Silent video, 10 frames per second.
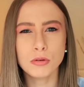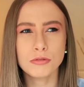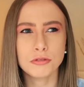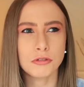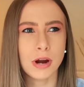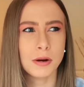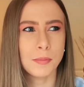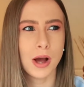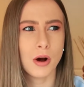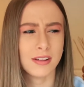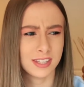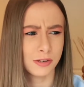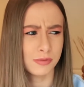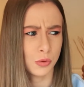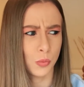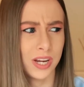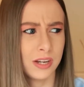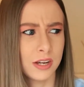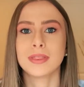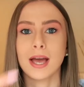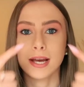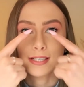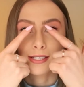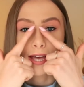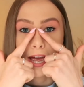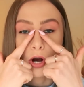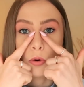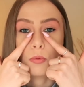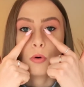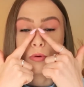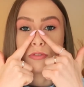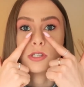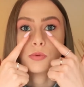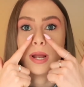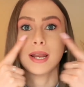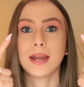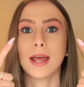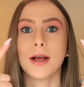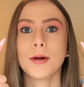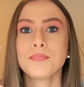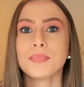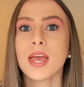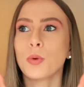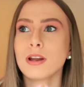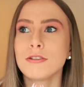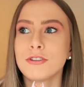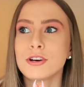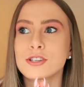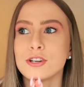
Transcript: on for around about, I think it was a week, but that is to help all of the swelling here. When I first